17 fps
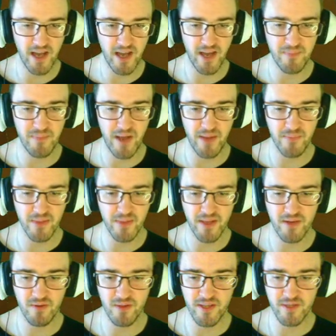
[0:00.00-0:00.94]
I'm I'm
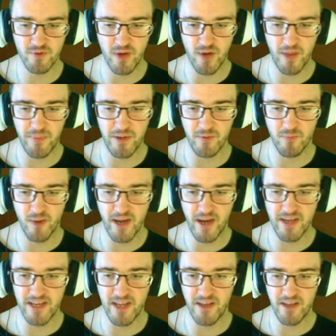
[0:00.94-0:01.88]
literally dropping
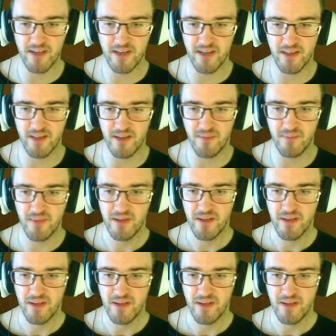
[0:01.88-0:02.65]
right down into them,